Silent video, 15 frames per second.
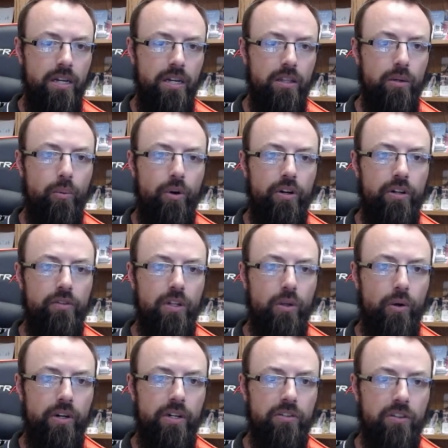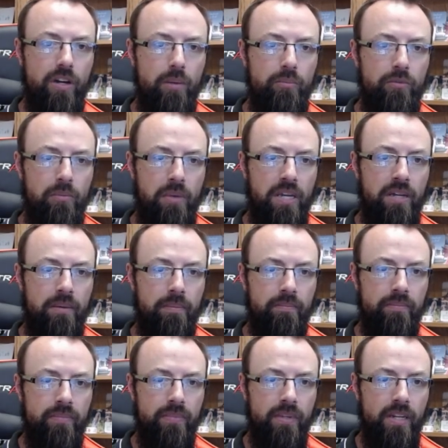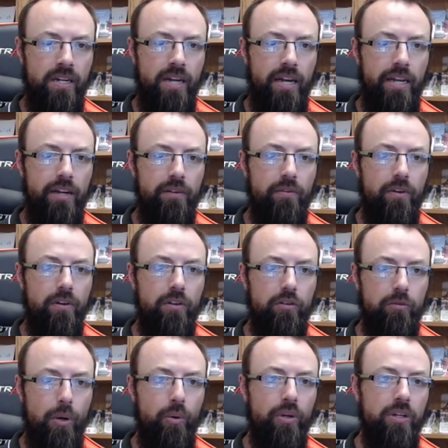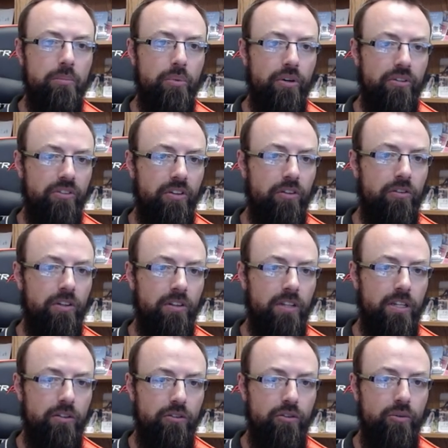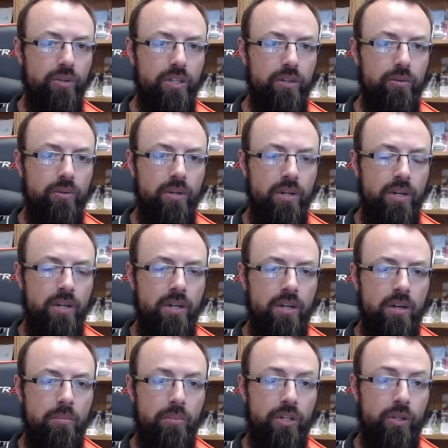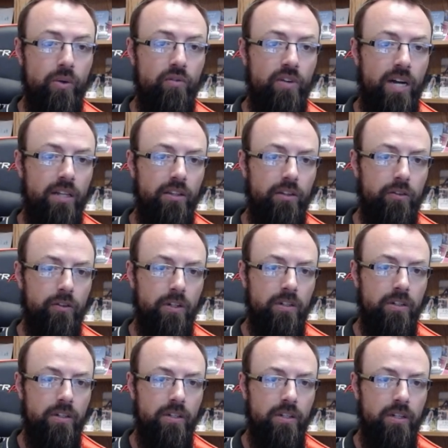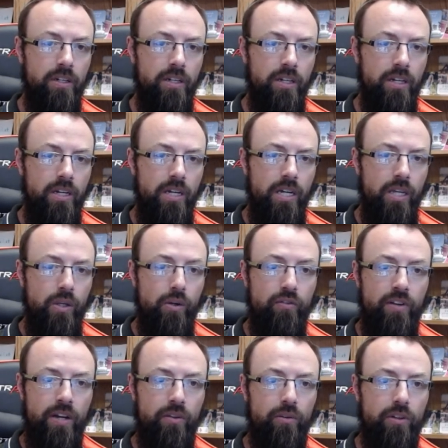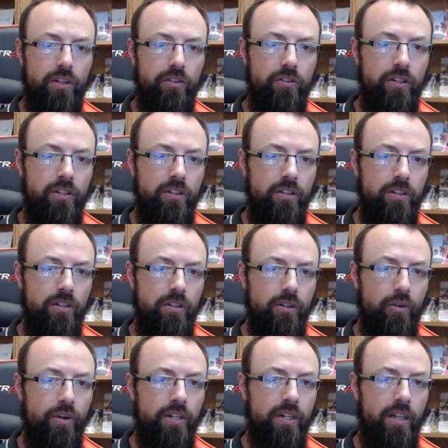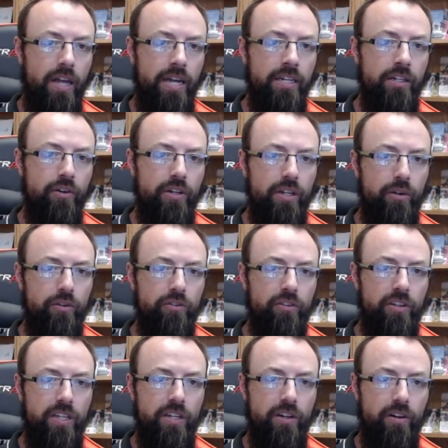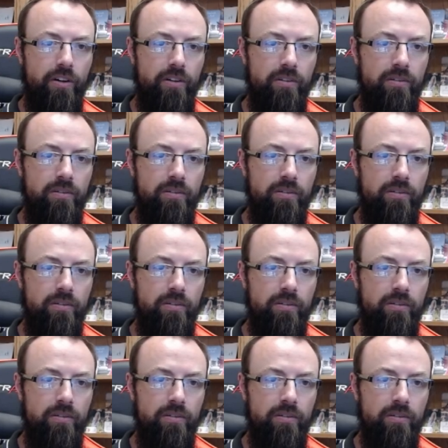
the word of the Lord has come to me, and I have spoken persistently to you, but you have not listened. You have neither listened nor inclined your ears to hear,